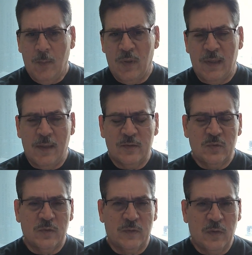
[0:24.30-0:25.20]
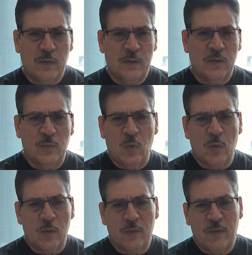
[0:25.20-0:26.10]
but now sort of turning to
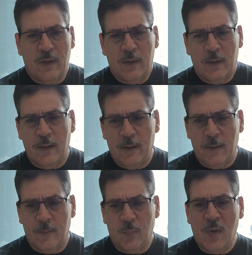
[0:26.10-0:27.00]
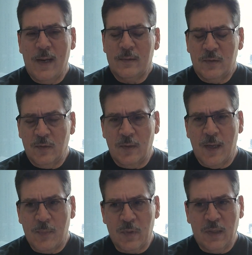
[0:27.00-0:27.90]
more of a um, practical
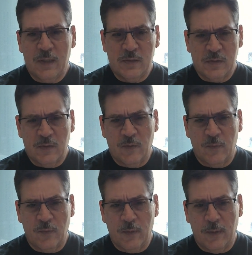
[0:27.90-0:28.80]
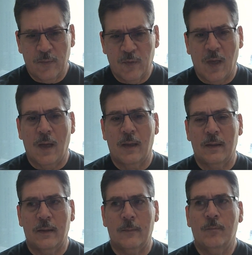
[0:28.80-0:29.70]
application of, of
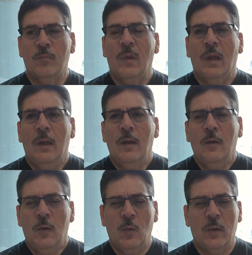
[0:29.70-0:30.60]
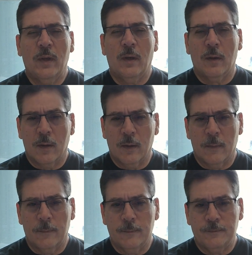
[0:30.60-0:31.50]
God and who we are
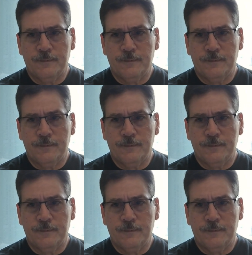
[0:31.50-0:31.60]
and